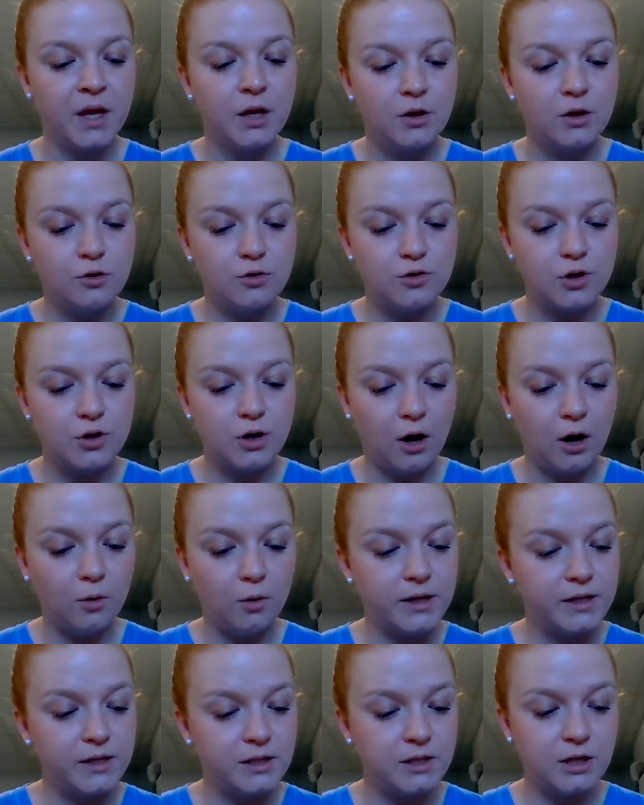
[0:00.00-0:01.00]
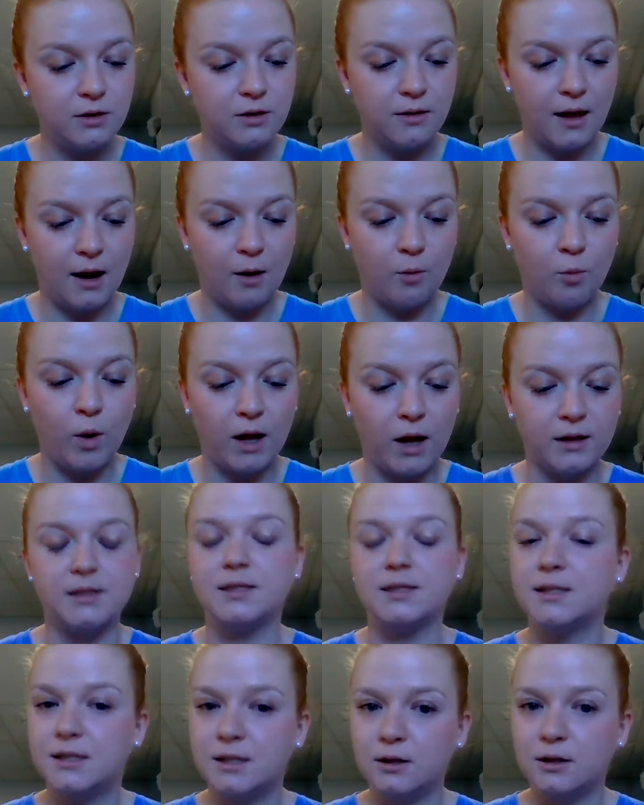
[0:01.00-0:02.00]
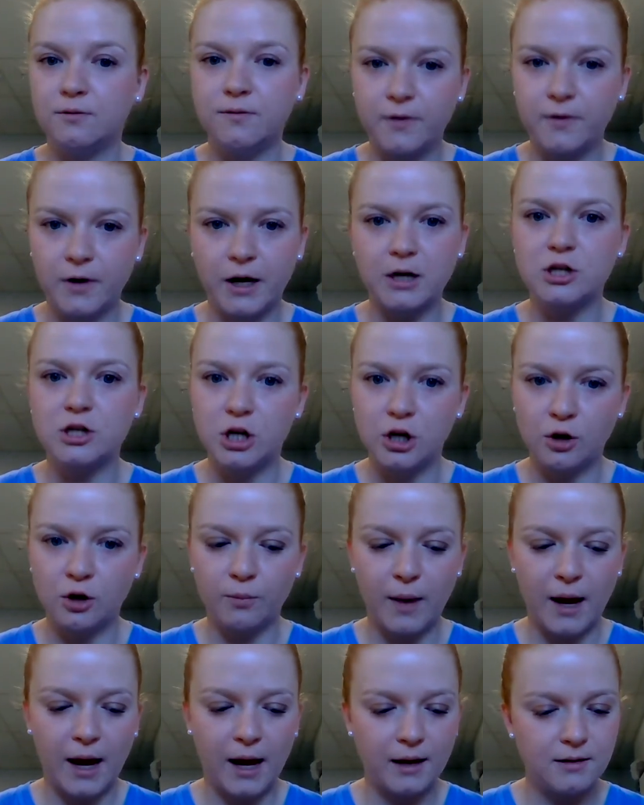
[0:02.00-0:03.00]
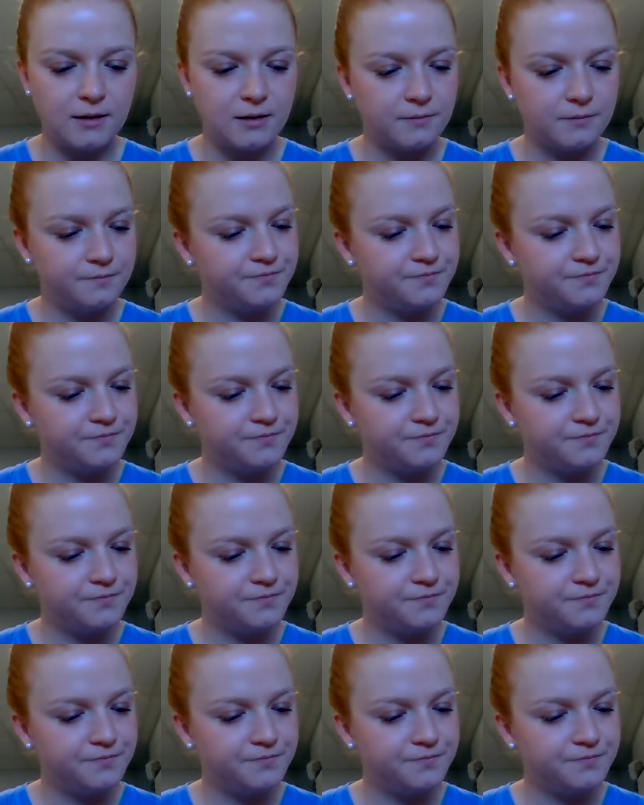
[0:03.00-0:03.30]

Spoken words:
"You should always do that while it's still fresh in your mind."